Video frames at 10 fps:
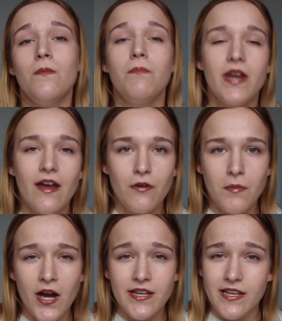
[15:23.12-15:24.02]
But never
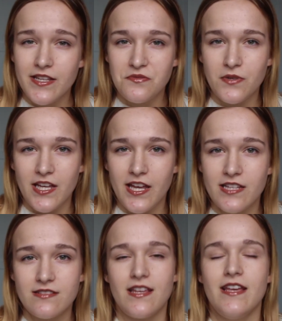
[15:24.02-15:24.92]
mind, it is what it
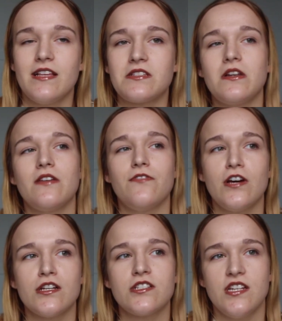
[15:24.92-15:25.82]
is. It is only
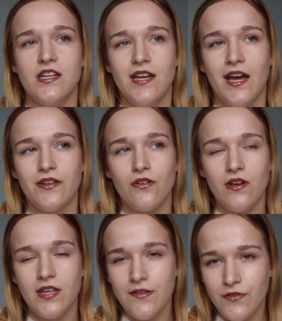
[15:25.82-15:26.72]
first year, and
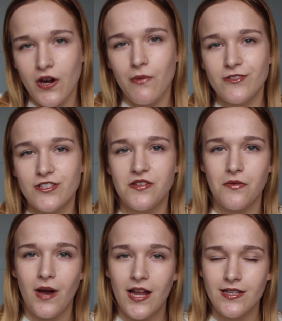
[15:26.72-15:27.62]
even though I want to do
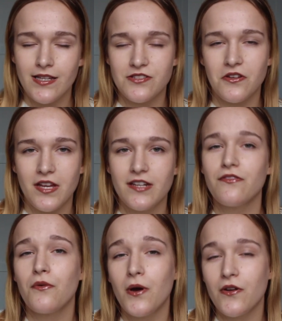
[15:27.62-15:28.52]
well, it's not the end of
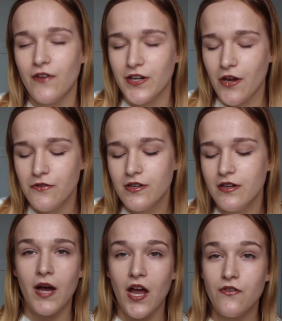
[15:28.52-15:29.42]
the world if I don't.
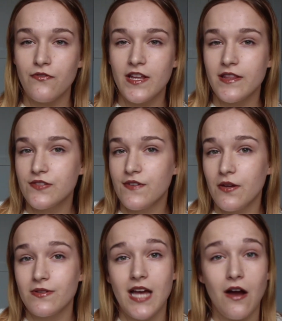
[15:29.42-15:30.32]
But hopefully this
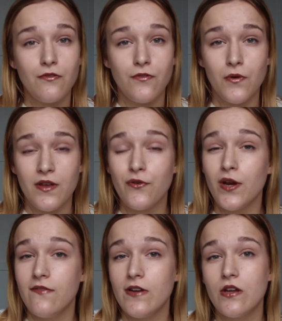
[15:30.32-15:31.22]
video was helpful if you're
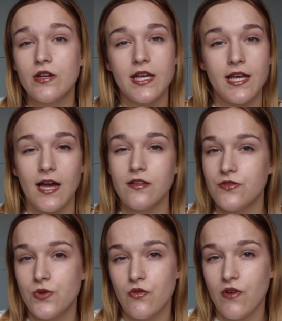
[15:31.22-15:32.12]
either looking at
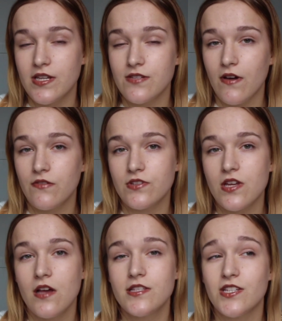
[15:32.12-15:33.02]
doing creative
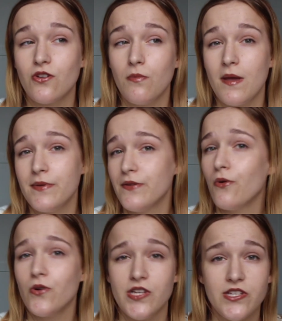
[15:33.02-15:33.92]
advertising, or maybe you
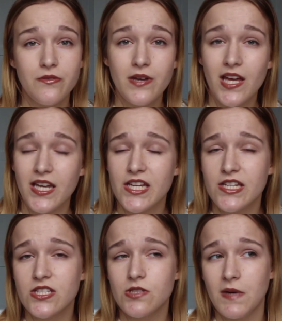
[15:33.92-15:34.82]
already do it and
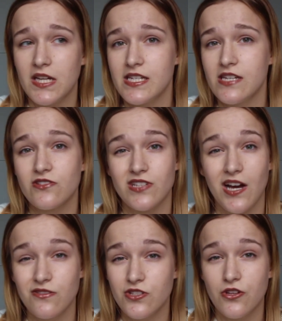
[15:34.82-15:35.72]
needed some ideas on
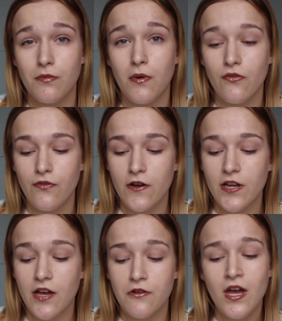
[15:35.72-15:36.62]
how to do your
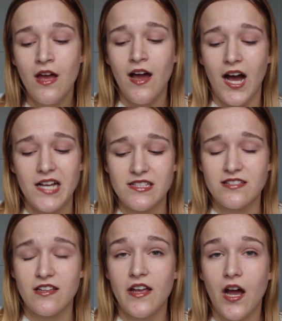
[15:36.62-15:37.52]
portfolio. As I
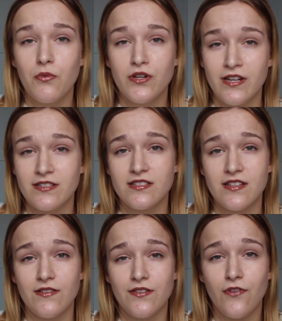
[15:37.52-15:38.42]
say, I wouldn't
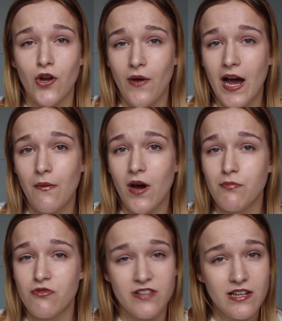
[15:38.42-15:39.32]
necessarily follow how I
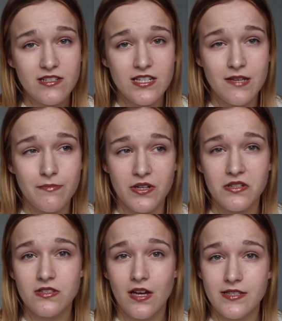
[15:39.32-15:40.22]
presented it
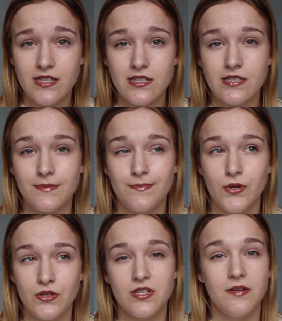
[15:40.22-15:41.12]
because I didn't
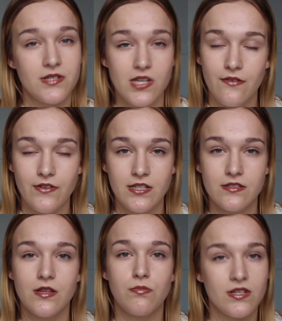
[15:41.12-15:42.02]
put too much effort
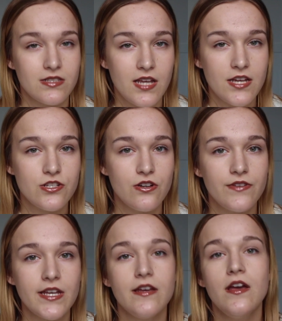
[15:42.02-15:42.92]
into the presentation of
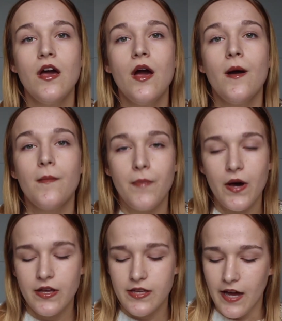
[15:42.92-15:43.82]
it.
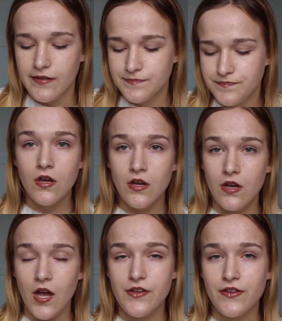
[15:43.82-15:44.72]
But yeah,
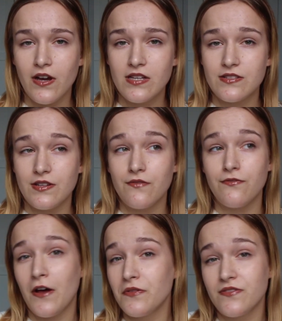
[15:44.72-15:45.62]
hope you guys
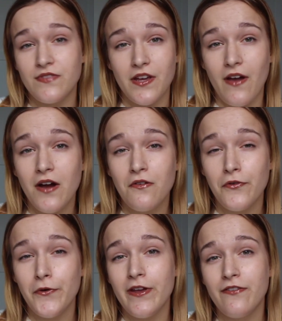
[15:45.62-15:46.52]
found this video
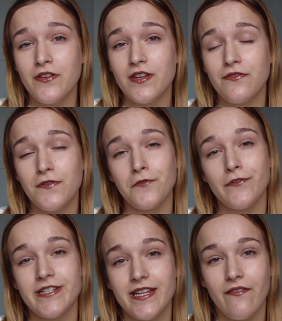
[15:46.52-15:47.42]
helpful. If you did, feel
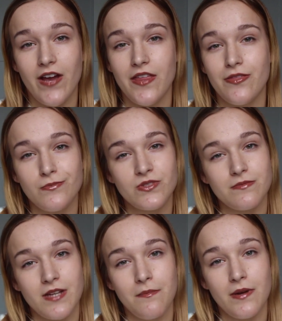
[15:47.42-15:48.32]
free to give it a thumbs
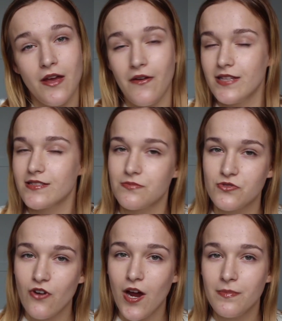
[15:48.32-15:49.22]
up down below and
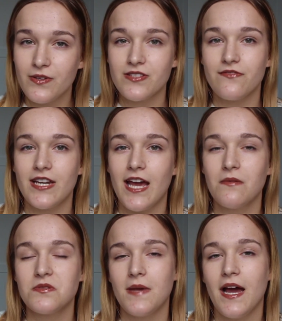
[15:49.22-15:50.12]
subscribe because it really
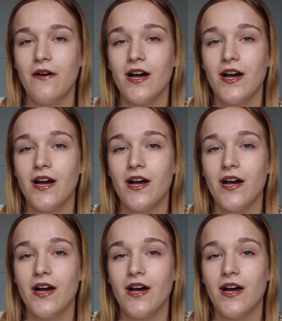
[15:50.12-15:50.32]
helps me out.